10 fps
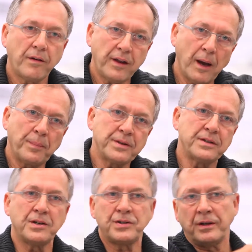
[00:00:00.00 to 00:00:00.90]
in the up
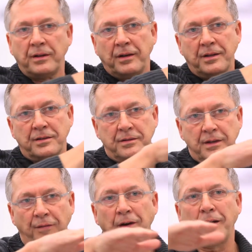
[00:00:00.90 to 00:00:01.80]
position, it's
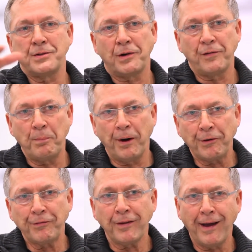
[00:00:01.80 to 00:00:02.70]
definitely sort of a
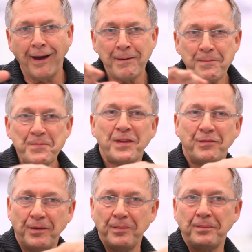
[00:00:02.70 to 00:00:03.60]
butterfly
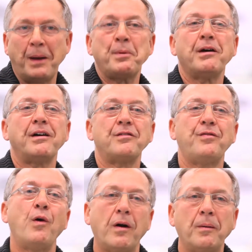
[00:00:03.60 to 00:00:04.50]
papillon
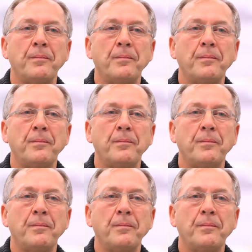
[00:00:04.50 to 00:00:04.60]
form,